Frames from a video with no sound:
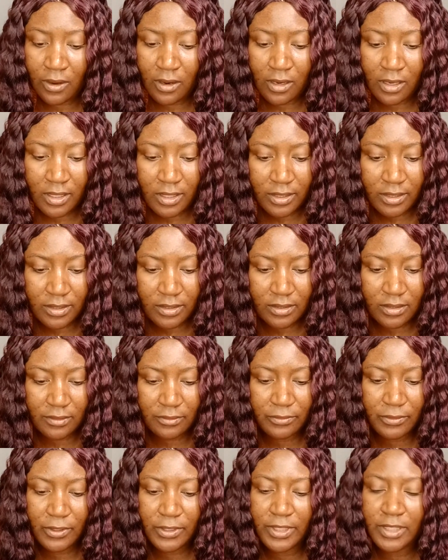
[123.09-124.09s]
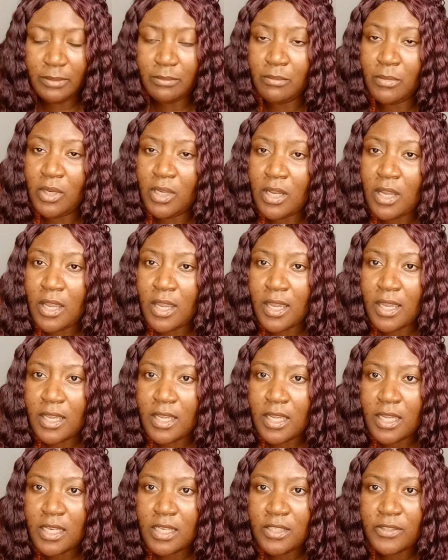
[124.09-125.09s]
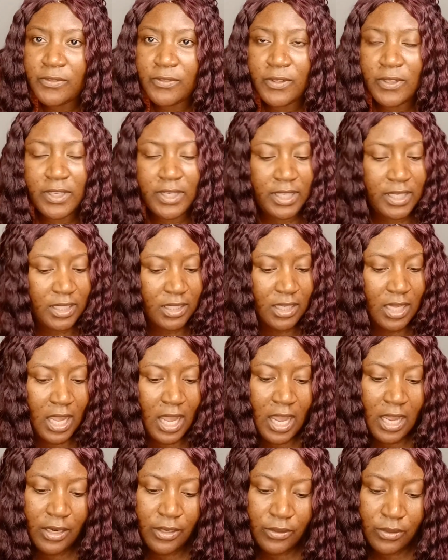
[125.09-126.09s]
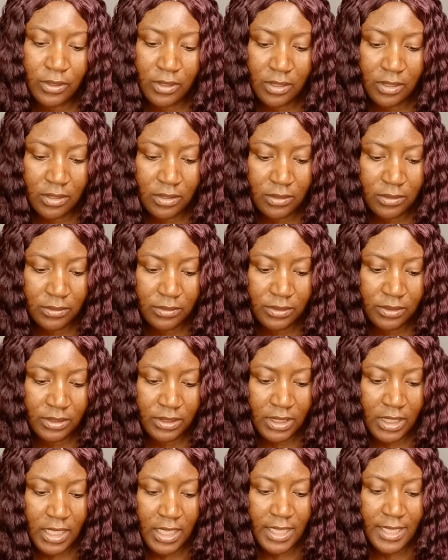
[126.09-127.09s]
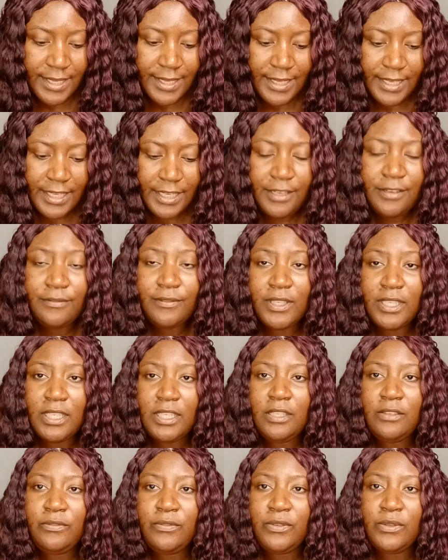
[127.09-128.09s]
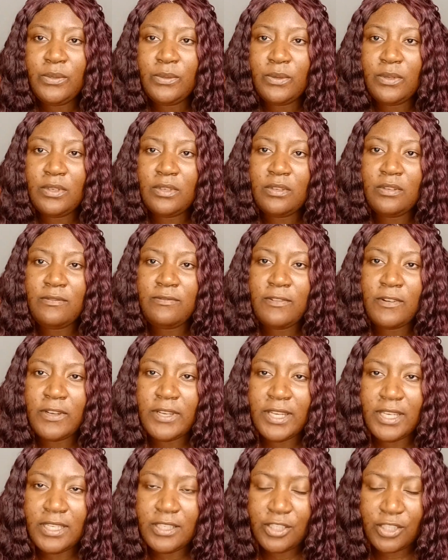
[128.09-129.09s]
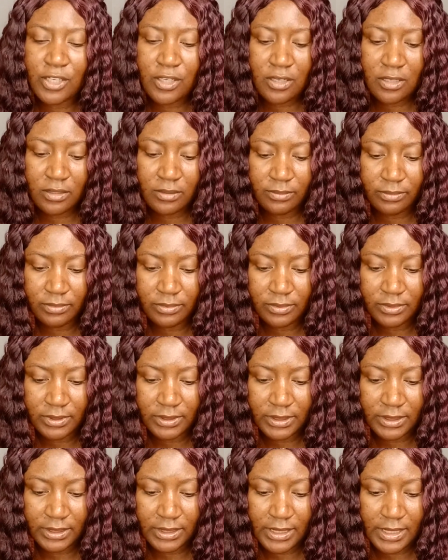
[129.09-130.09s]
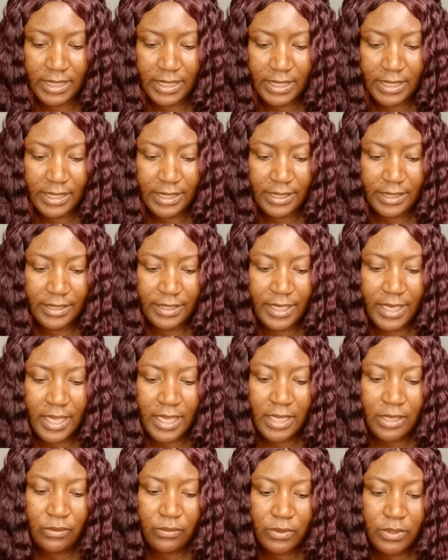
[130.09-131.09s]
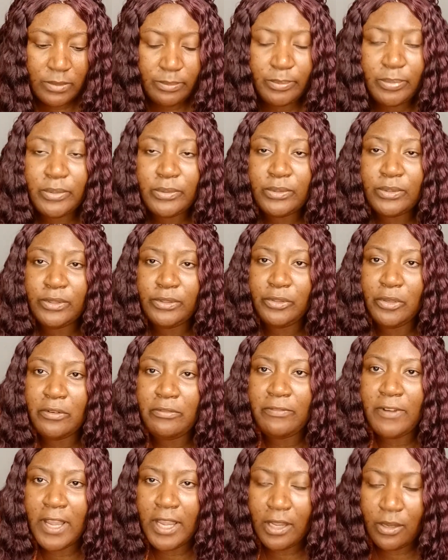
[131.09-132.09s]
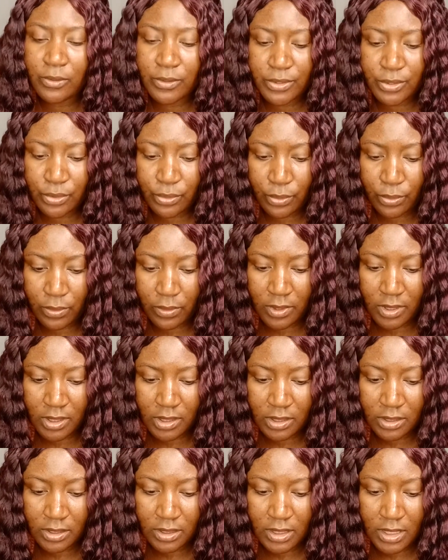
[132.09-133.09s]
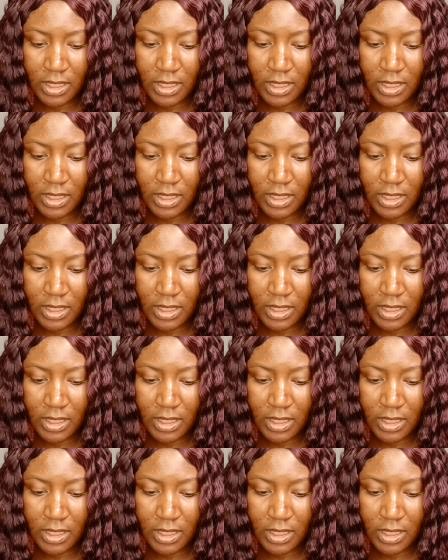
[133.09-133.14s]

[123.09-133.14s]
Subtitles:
card, for a mortgage, for an auto loan, even if you go look for a job, they will pull your FICO score